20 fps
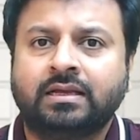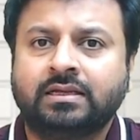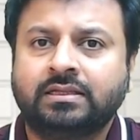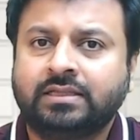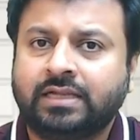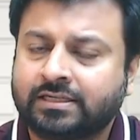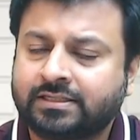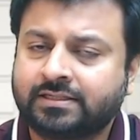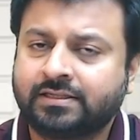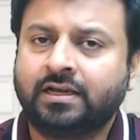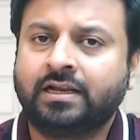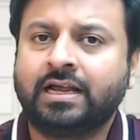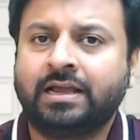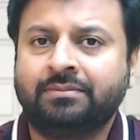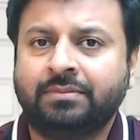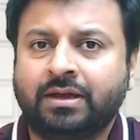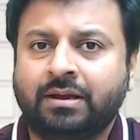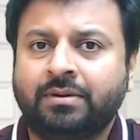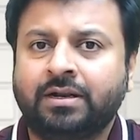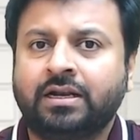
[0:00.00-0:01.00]
That, sir,
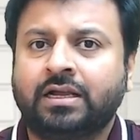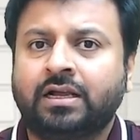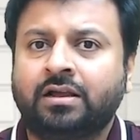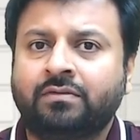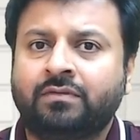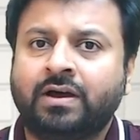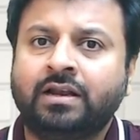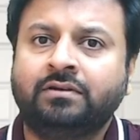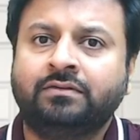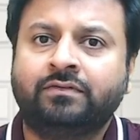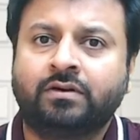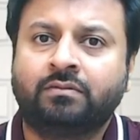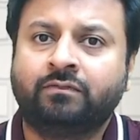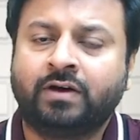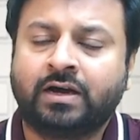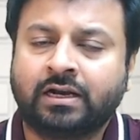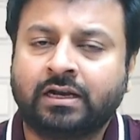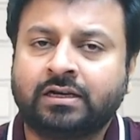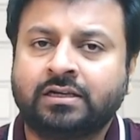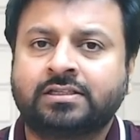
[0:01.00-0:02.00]
I'm Aman Agarwal from
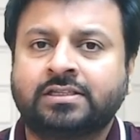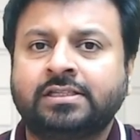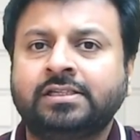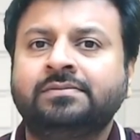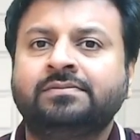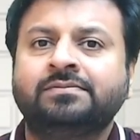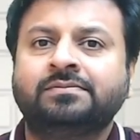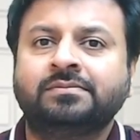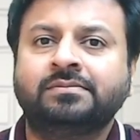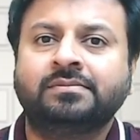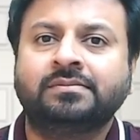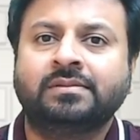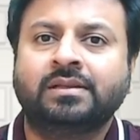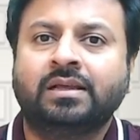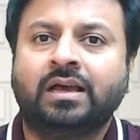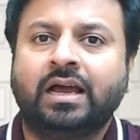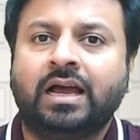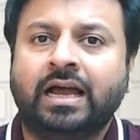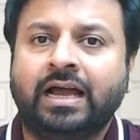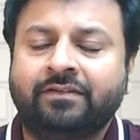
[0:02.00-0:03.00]
Varanasi.
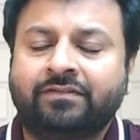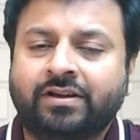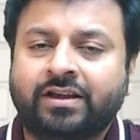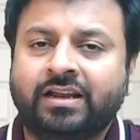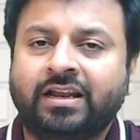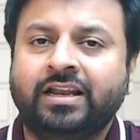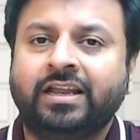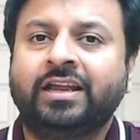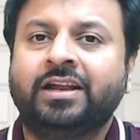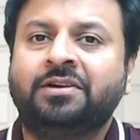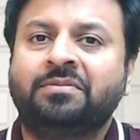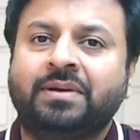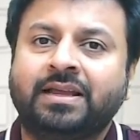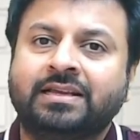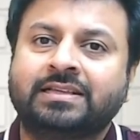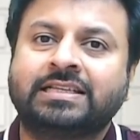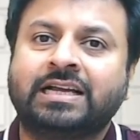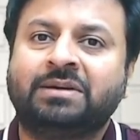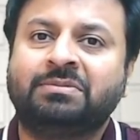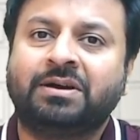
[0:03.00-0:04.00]
I have cleared my
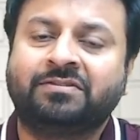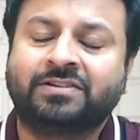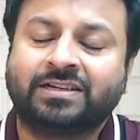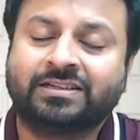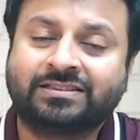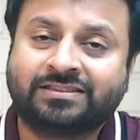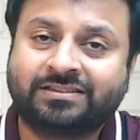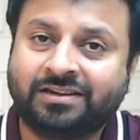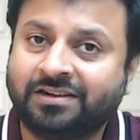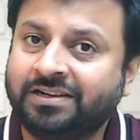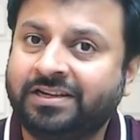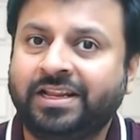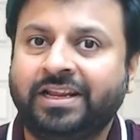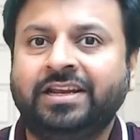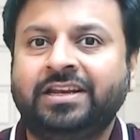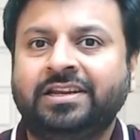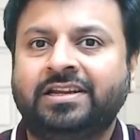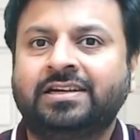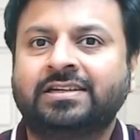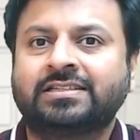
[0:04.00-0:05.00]
exam after
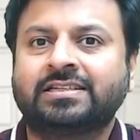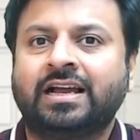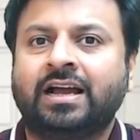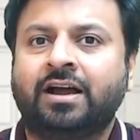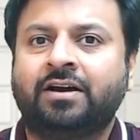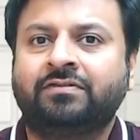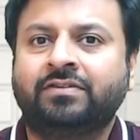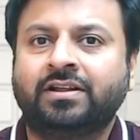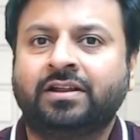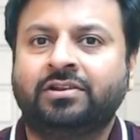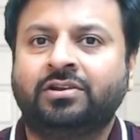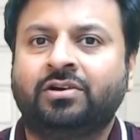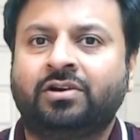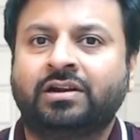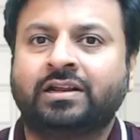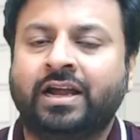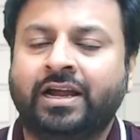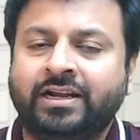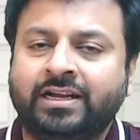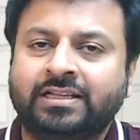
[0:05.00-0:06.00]
13 years after your
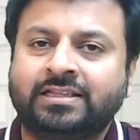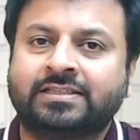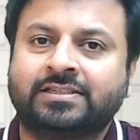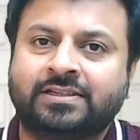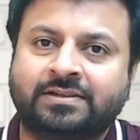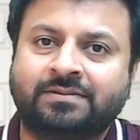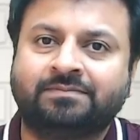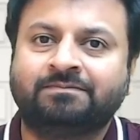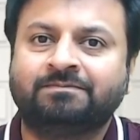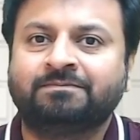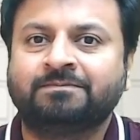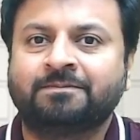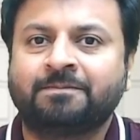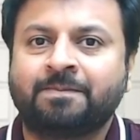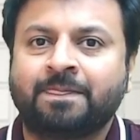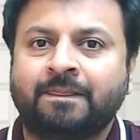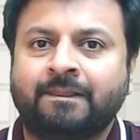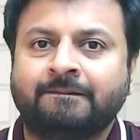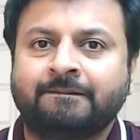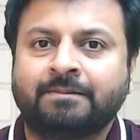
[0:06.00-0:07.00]
guidance, sir.
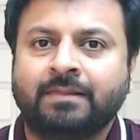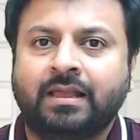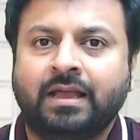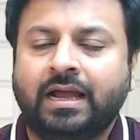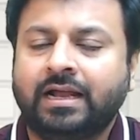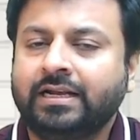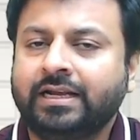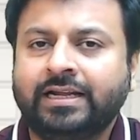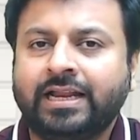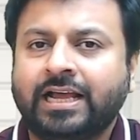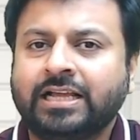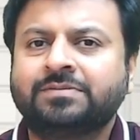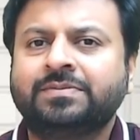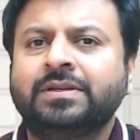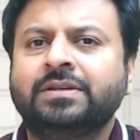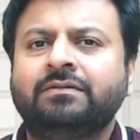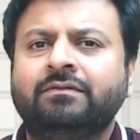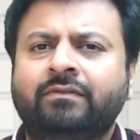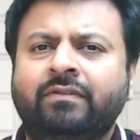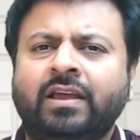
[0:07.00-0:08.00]
And it has
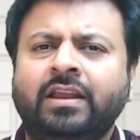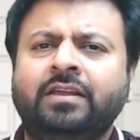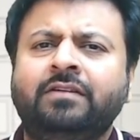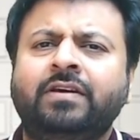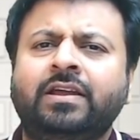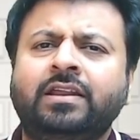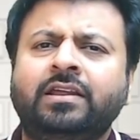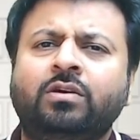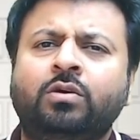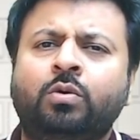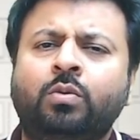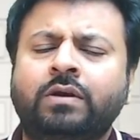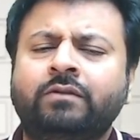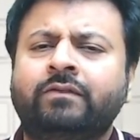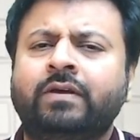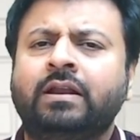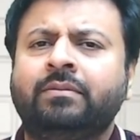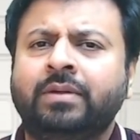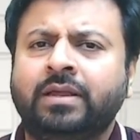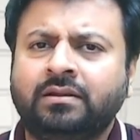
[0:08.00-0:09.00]
been very, very
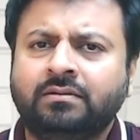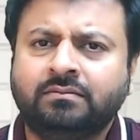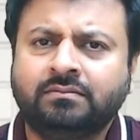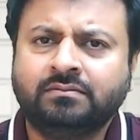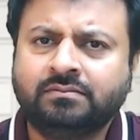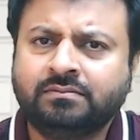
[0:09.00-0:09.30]
overwhelming